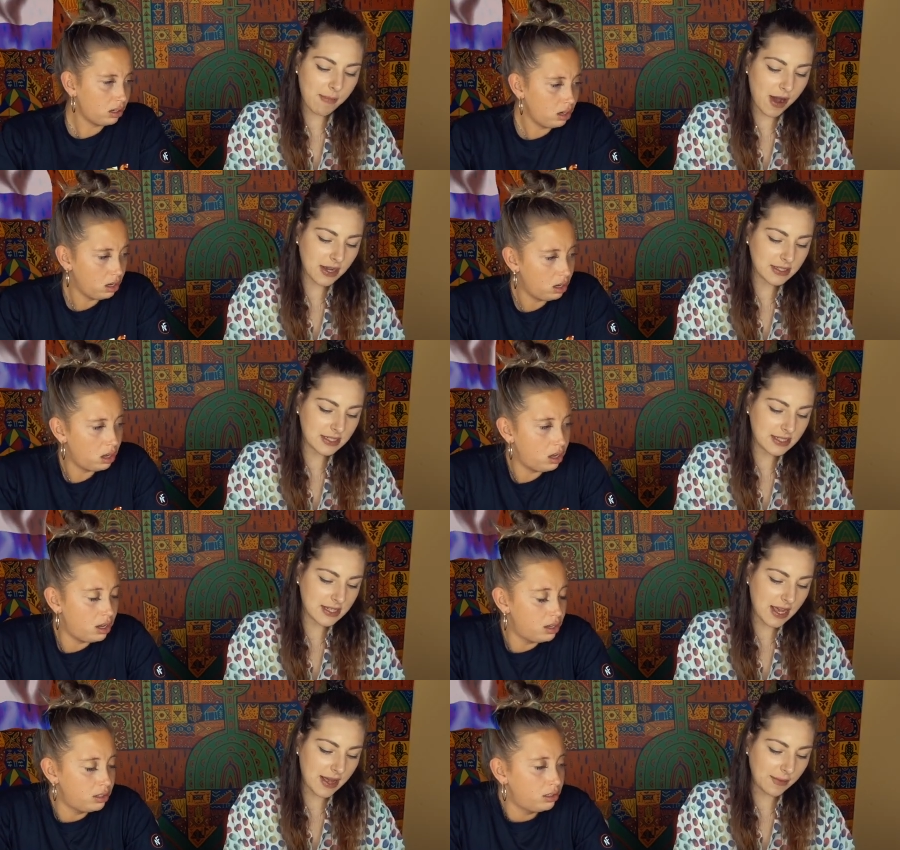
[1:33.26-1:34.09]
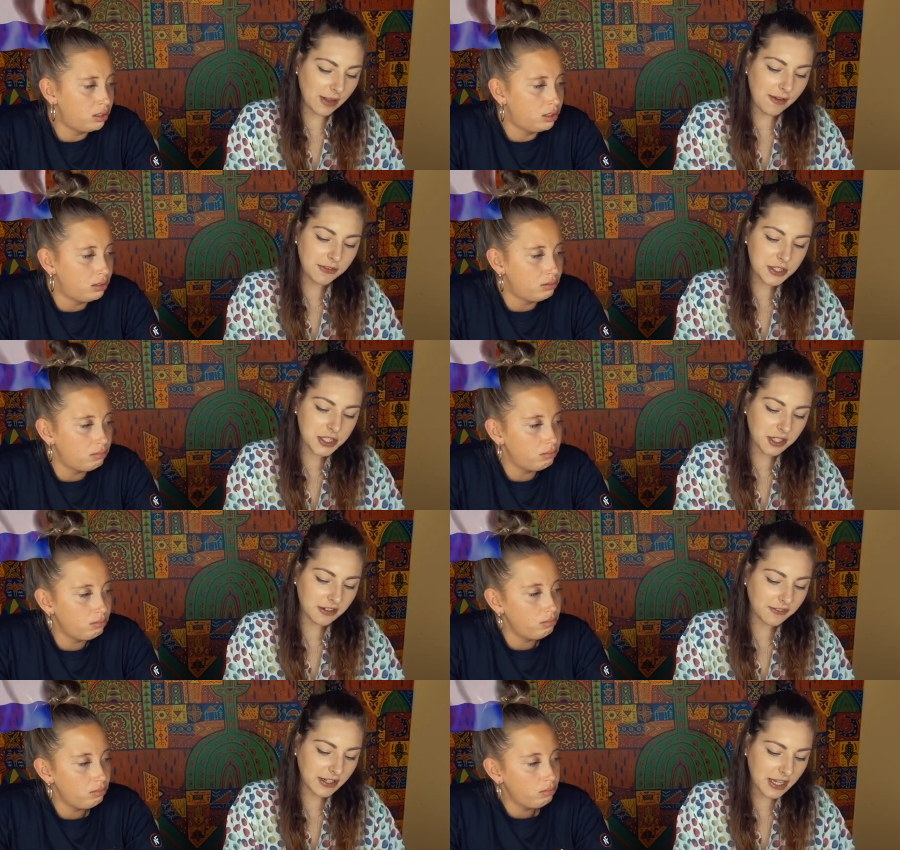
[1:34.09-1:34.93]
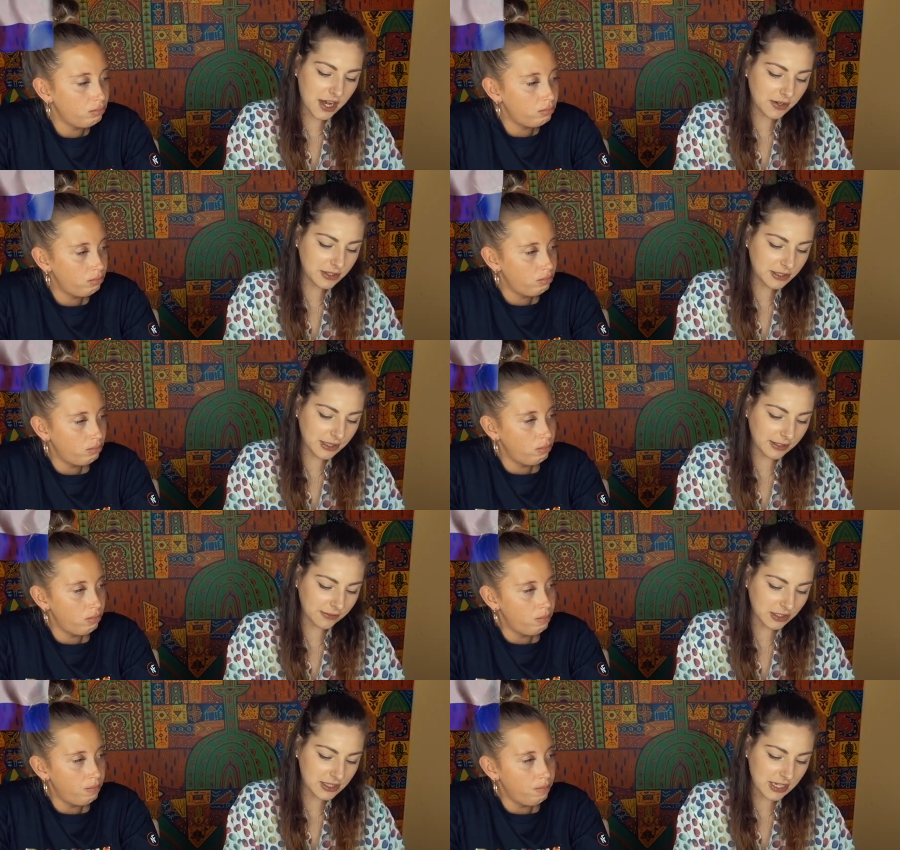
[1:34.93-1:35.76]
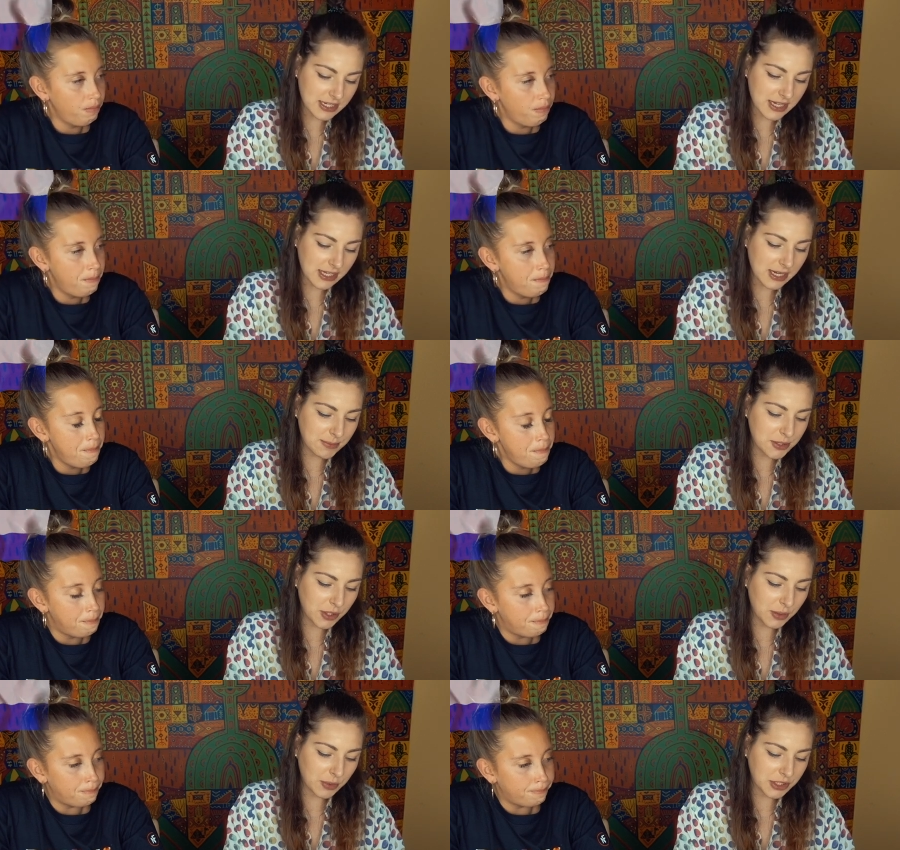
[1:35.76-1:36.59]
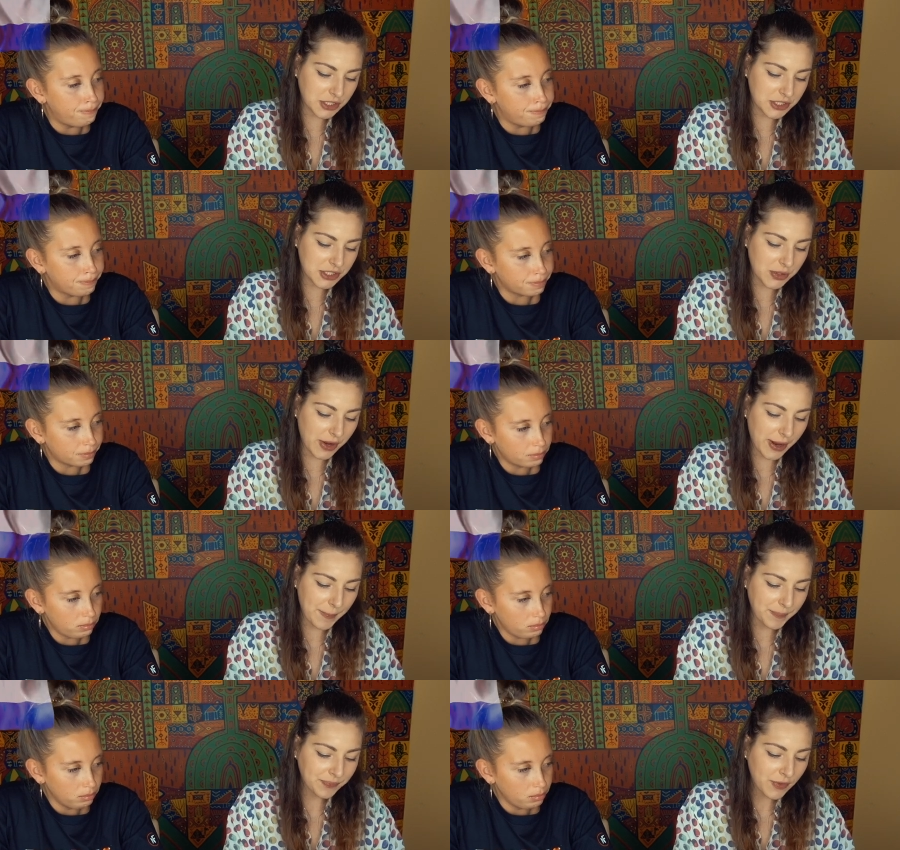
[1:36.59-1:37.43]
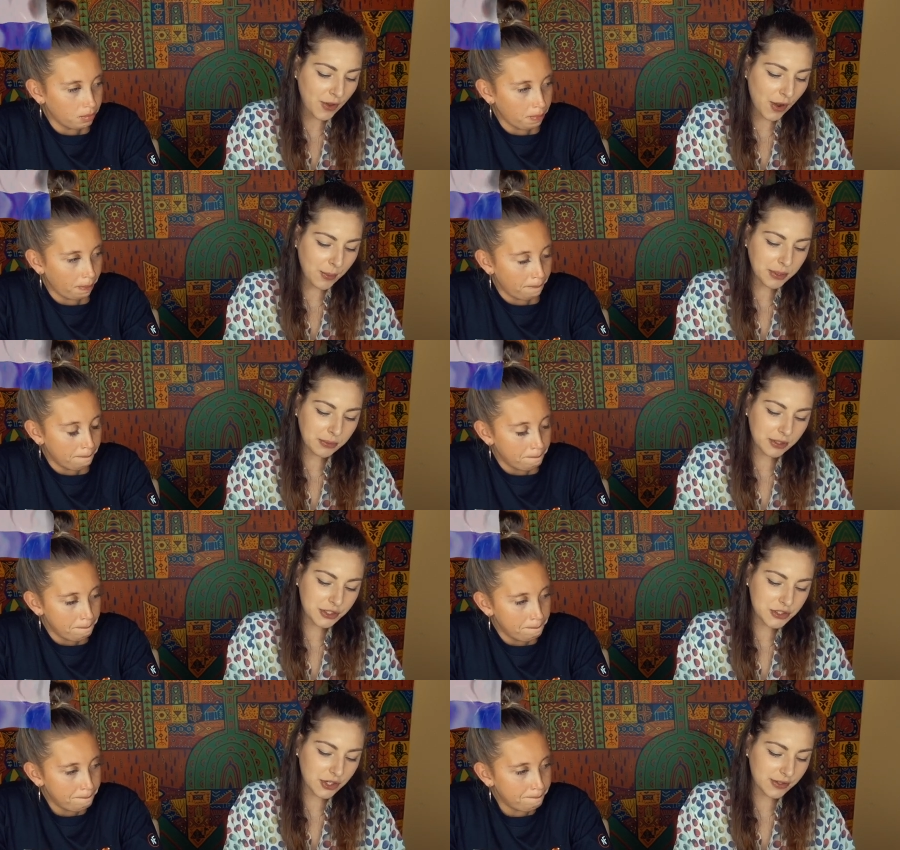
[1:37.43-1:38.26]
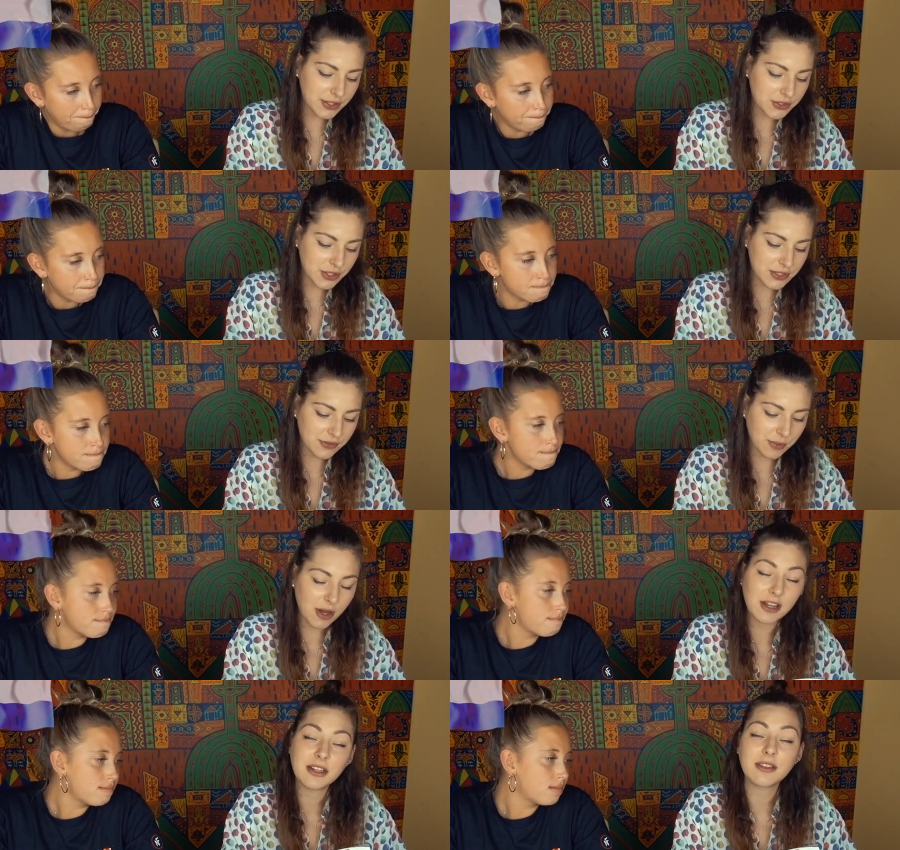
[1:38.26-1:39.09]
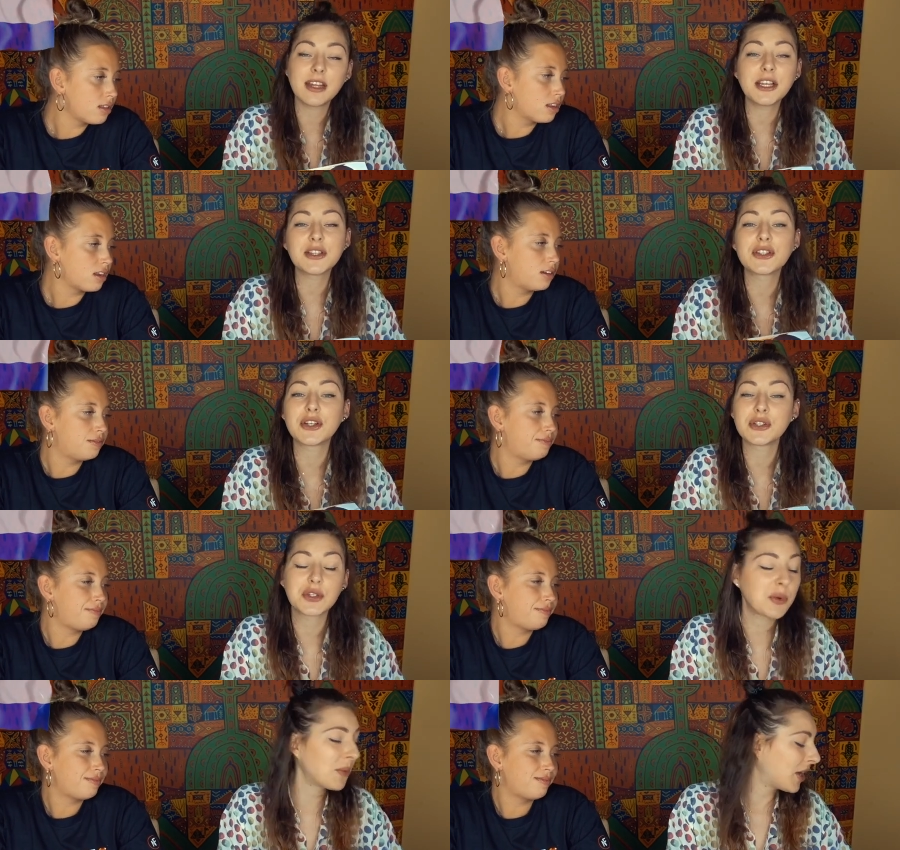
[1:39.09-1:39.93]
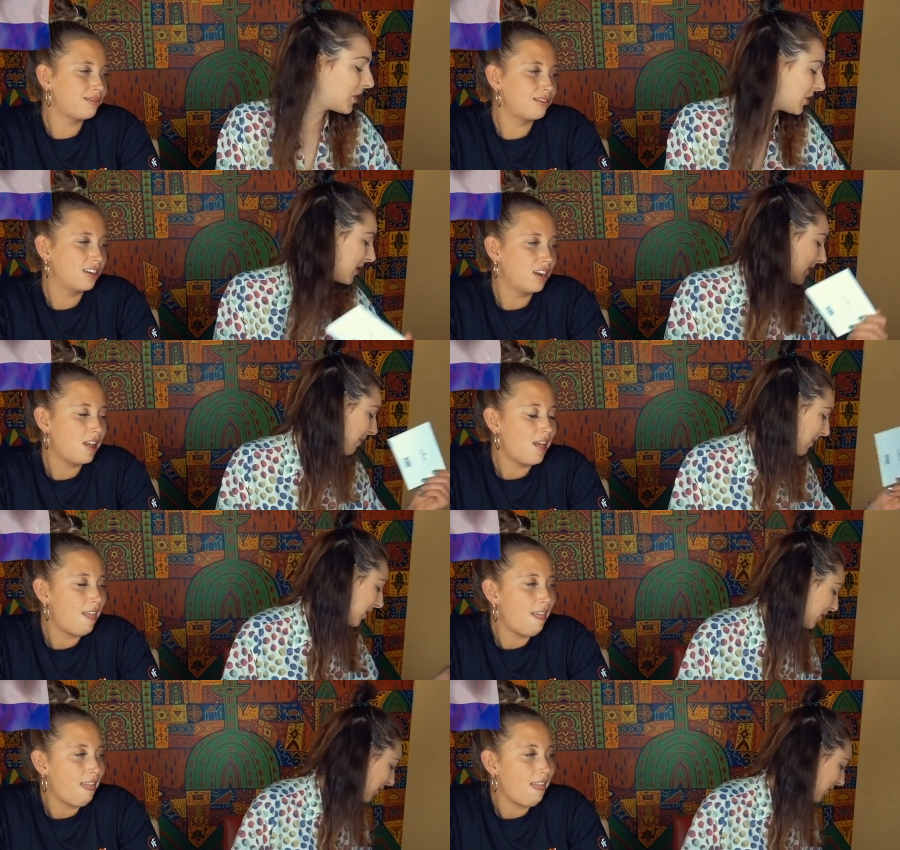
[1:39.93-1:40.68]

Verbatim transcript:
Speaker 1: box and said, love watching your videos every Sunday, keep doing what you're doing. Hope you will enjoy these treats from Holland. Thank you so, so much. She sent me a